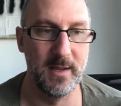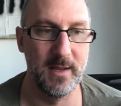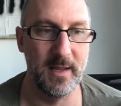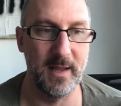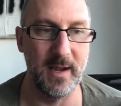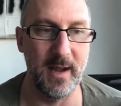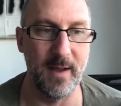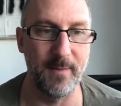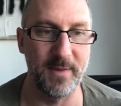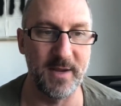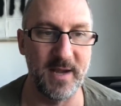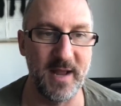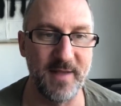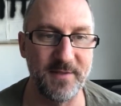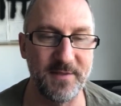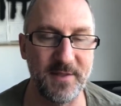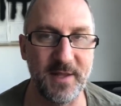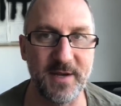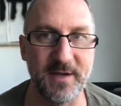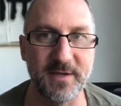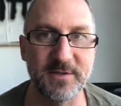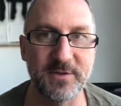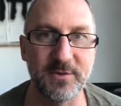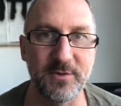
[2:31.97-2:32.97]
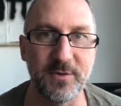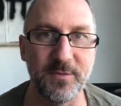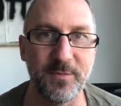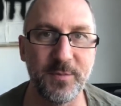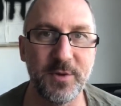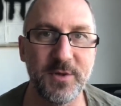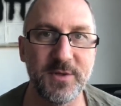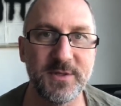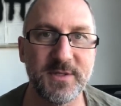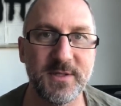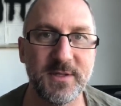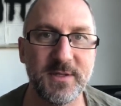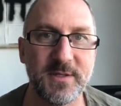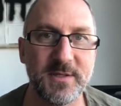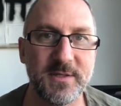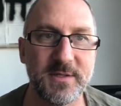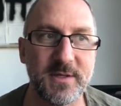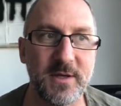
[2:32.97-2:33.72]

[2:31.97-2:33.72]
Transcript: an athletic sort of person,